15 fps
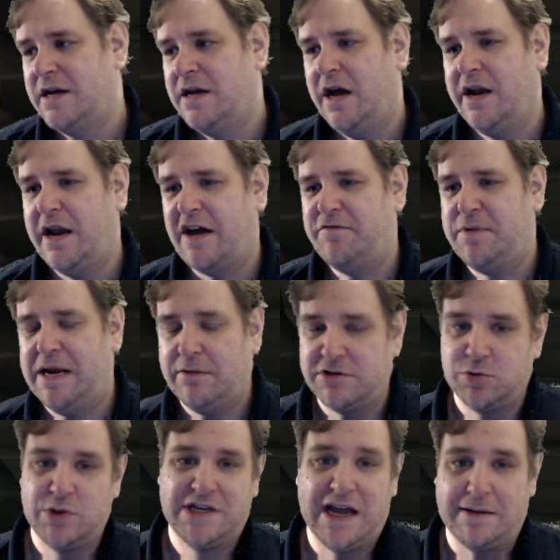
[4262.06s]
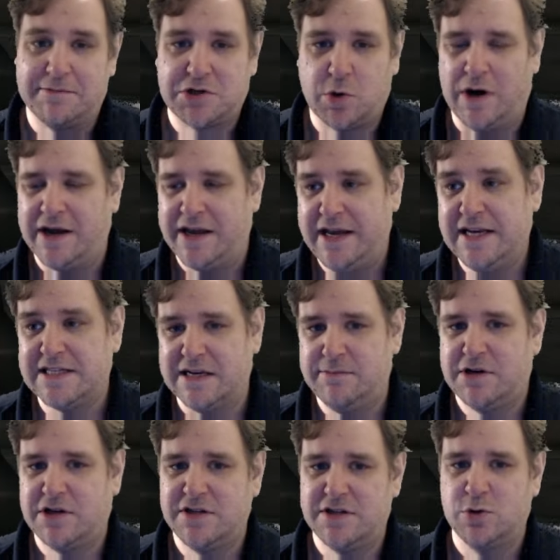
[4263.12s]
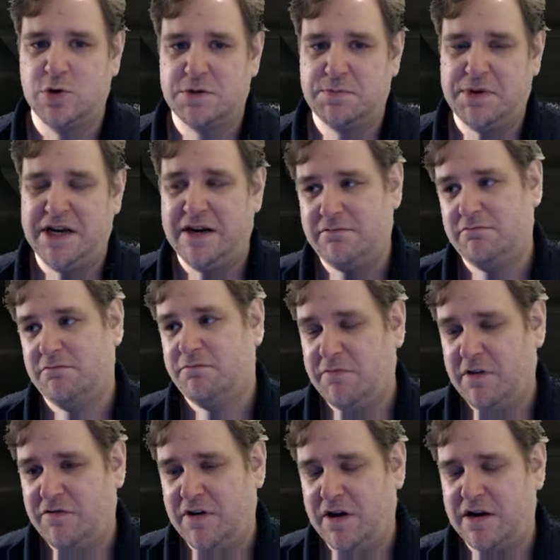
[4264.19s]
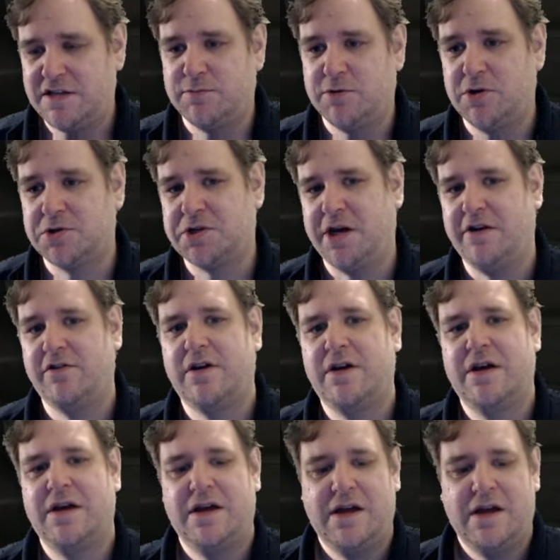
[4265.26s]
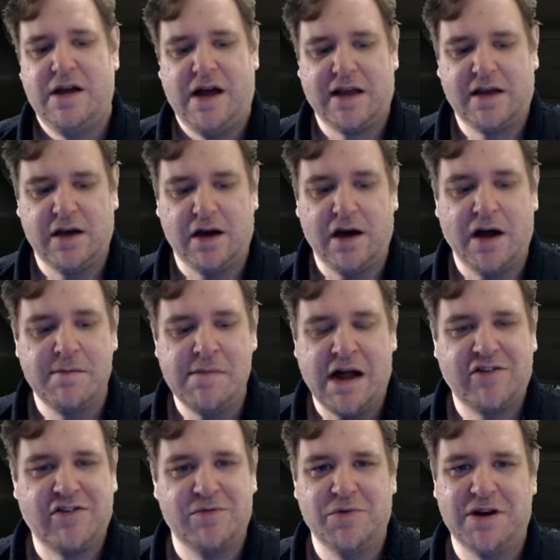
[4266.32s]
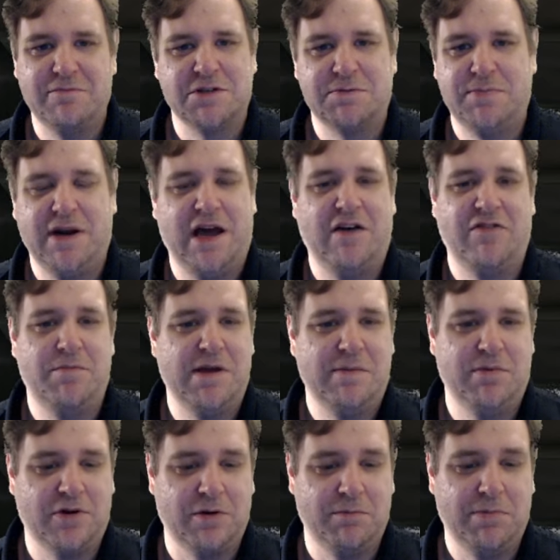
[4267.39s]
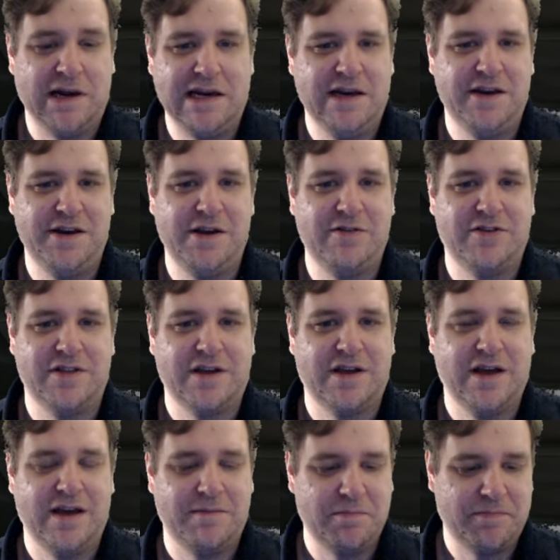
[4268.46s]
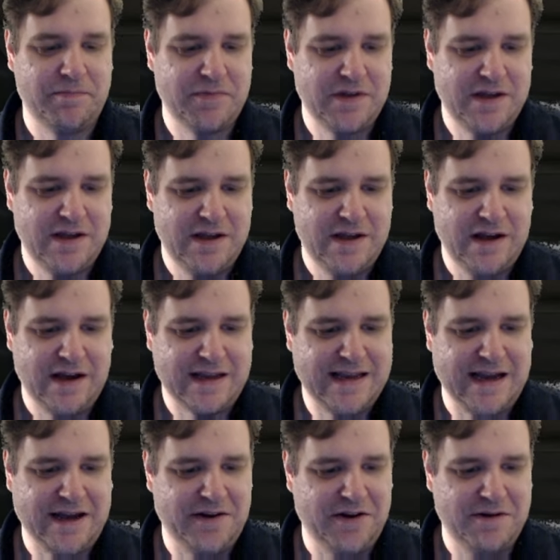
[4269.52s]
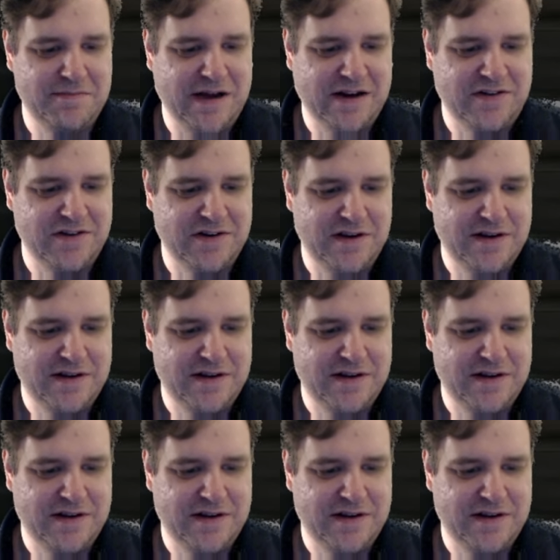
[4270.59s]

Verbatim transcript: and I've been able to adapt quite easily because it's always been a fairly small change. I can't imagine what it must be like for people completely new to the game. I cannot imagine.